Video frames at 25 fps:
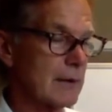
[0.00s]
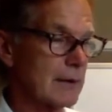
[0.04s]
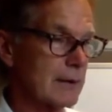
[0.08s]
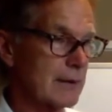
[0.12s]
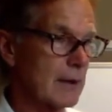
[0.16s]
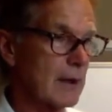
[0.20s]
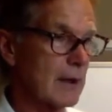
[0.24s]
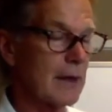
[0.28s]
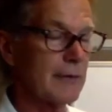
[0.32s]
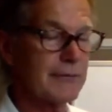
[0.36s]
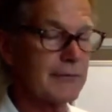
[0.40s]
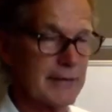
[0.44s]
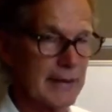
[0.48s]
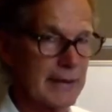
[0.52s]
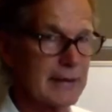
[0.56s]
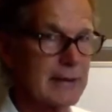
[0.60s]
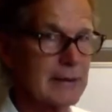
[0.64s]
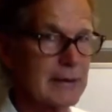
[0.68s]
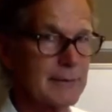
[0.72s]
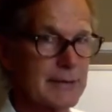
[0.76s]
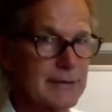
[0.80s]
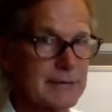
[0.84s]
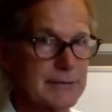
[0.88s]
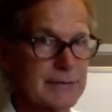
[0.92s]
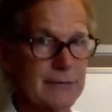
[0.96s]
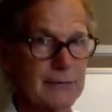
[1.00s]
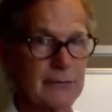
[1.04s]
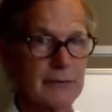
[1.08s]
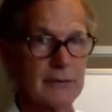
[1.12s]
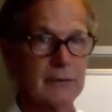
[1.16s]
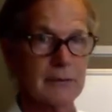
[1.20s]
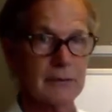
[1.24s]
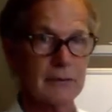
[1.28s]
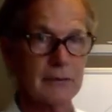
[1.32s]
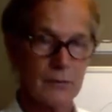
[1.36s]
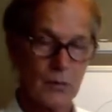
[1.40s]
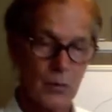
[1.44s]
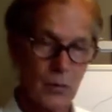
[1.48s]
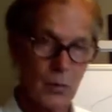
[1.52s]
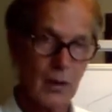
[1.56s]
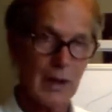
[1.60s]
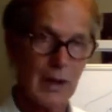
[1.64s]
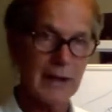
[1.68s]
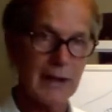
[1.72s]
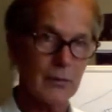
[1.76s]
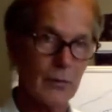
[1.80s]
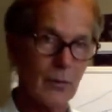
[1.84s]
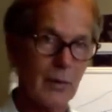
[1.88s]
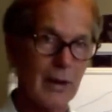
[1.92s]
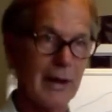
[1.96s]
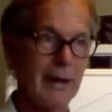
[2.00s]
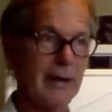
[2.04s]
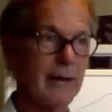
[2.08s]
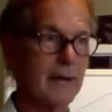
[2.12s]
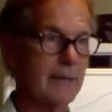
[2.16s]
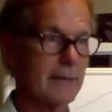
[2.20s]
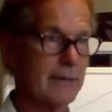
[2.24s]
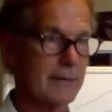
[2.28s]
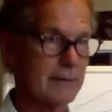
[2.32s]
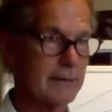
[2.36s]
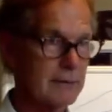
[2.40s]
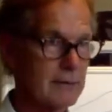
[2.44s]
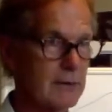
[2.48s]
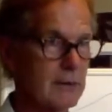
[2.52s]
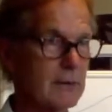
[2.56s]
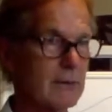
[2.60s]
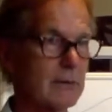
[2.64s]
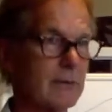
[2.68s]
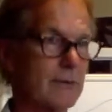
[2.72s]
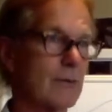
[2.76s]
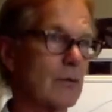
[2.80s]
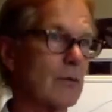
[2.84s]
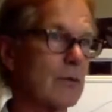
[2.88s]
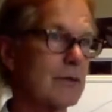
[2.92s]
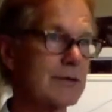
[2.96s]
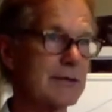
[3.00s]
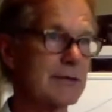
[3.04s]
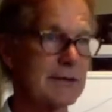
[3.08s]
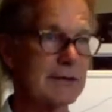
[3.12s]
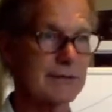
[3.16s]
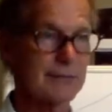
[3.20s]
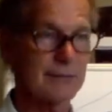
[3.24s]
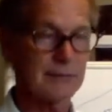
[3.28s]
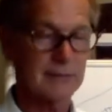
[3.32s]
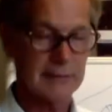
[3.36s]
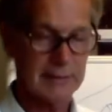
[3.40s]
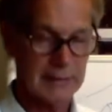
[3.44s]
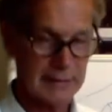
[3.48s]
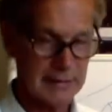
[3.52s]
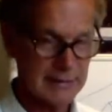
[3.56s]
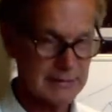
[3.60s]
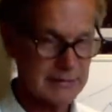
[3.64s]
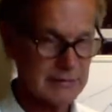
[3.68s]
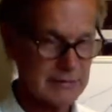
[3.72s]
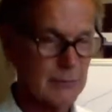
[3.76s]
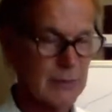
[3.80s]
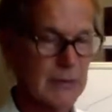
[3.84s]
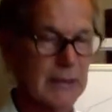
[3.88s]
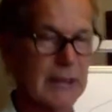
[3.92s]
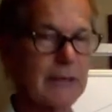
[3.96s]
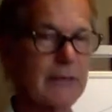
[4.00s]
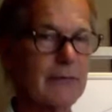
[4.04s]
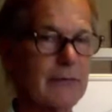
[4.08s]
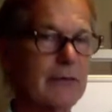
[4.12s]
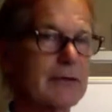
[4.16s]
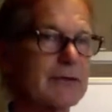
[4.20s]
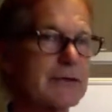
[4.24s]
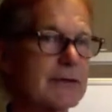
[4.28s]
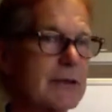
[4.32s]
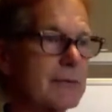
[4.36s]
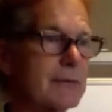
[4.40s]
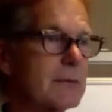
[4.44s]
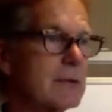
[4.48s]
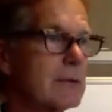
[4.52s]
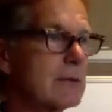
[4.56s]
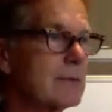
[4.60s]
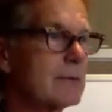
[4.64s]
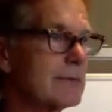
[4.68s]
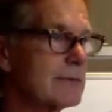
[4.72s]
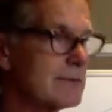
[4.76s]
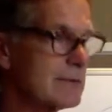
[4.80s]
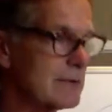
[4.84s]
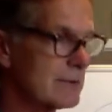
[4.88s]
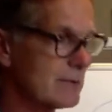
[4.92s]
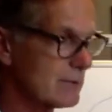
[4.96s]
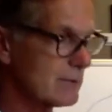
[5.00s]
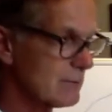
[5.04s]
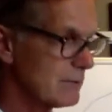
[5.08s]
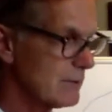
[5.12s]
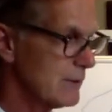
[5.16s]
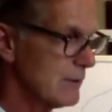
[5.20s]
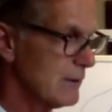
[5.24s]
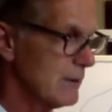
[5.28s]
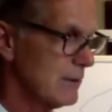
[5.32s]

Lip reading: coffee enemas for quite a while, and of course she's getting some relief for symptoms, and